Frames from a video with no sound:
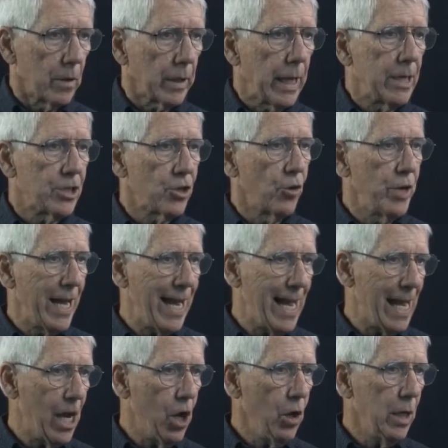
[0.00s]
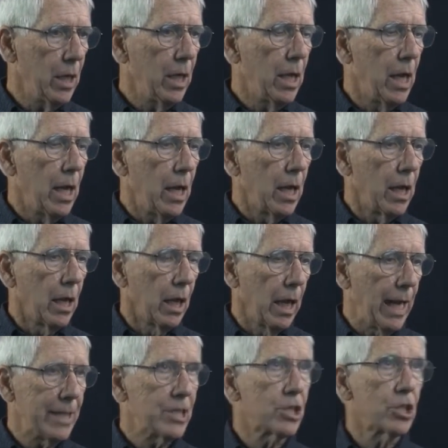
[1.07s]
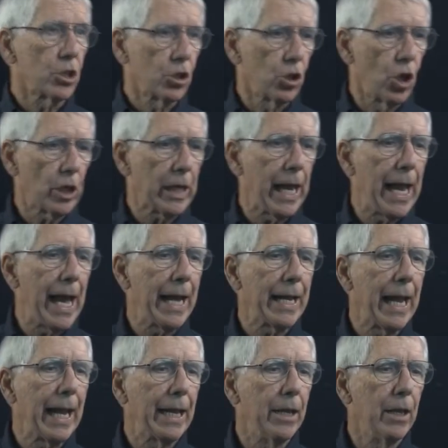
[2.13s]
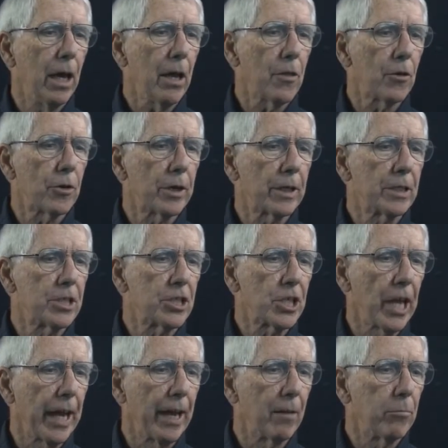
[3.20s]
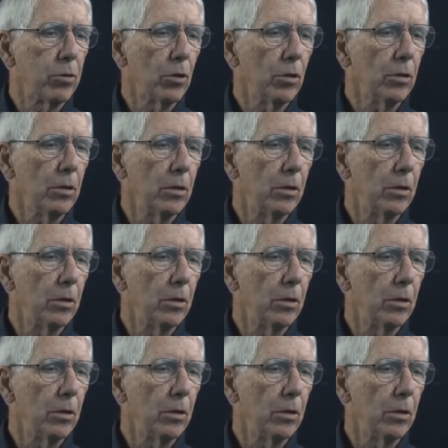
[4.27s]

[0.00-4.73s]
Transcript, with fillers: Okay, so now let's look at another example.